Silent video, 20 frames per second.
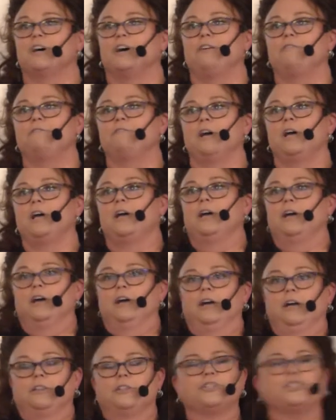of
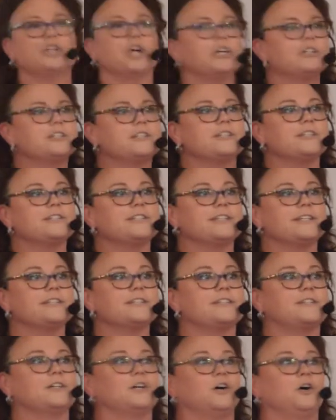the justice
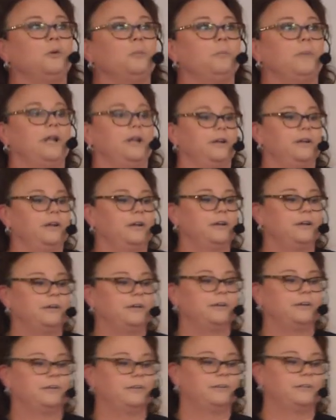system and
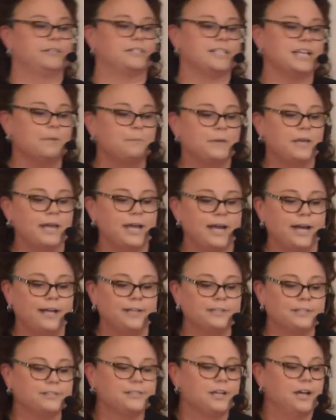
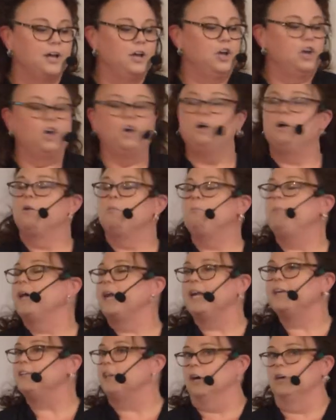CPS, but
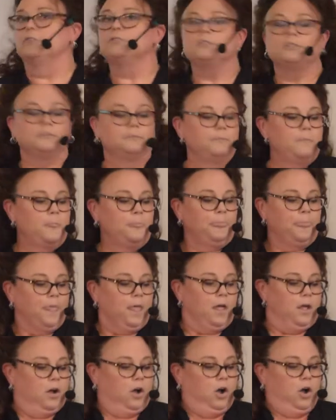I don't.
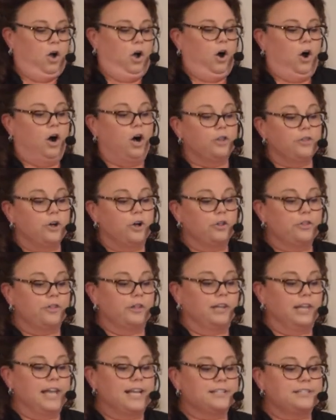
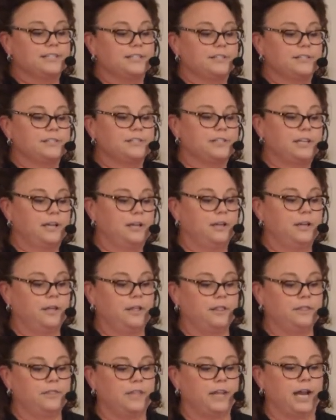Although the lessons
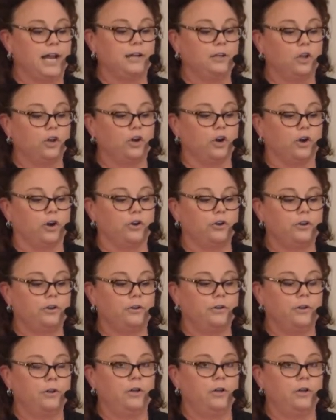that I learned,